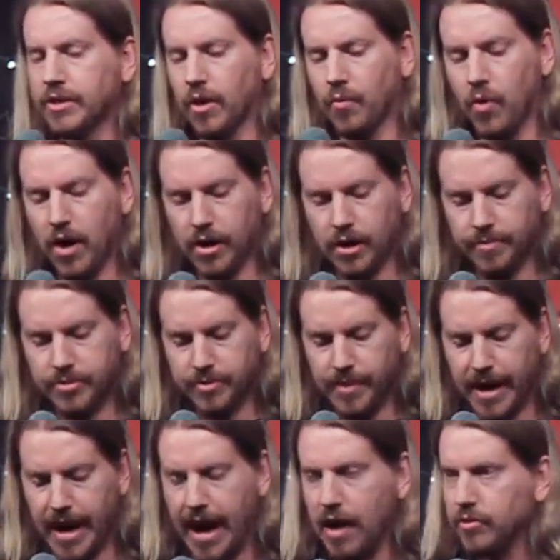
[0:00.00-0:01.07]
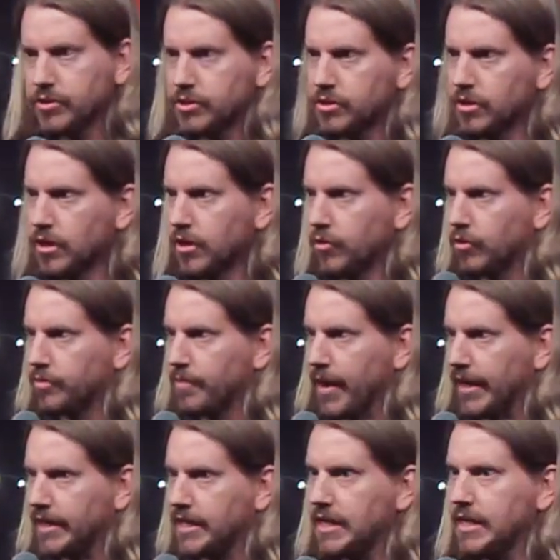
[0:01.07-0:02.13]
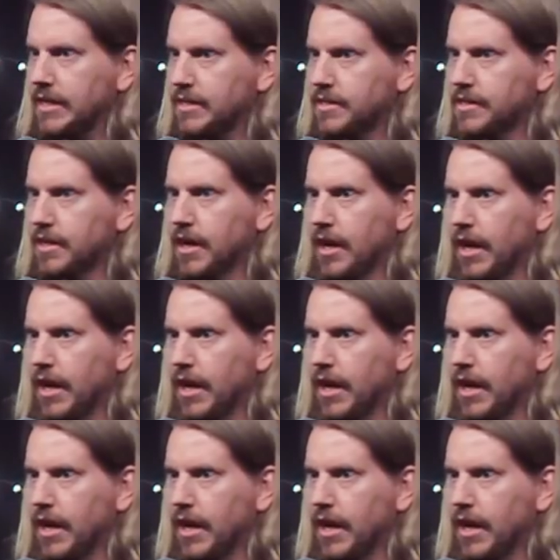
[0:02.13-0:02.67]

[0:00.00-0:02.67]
walk up to my house with my keys,